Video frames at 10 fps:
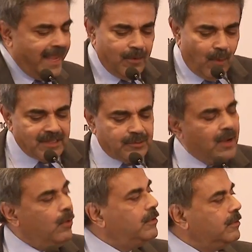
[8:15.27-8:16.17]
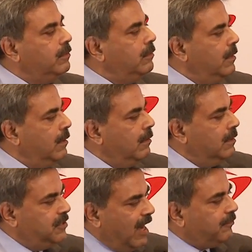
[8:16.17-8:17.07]
And once we go to
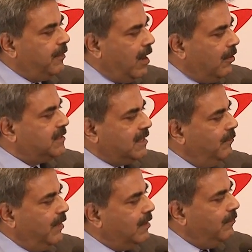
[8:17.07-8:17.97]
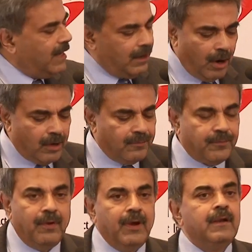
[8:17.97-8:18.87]
Jaffna or somewhere where a lot
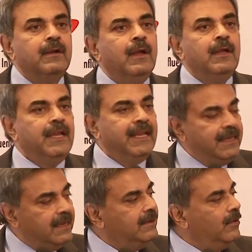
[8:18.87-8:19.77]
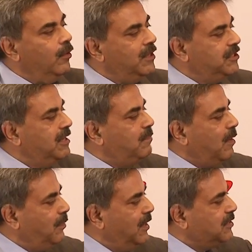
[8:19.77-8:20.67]
of our Indian origin
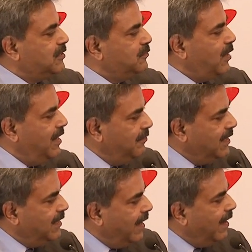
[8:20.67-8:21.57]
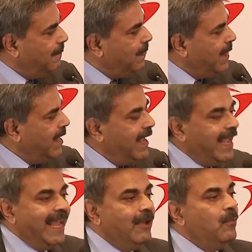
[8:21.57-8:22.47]
populations were living there,
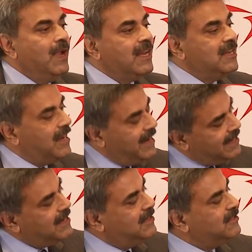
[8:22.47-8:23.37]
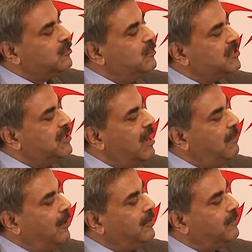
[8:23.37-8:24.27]
we can create a distribution
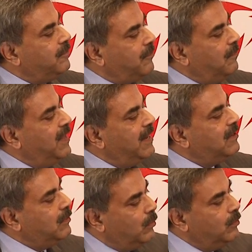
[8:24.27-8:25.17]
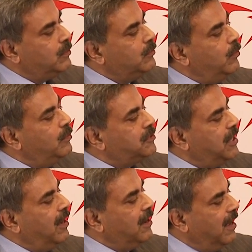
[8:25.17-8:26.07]
hub out of from there going to the whole
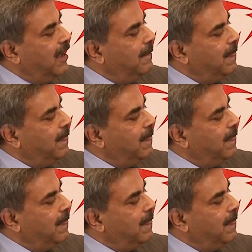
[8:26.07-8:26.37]
Sri Lanka.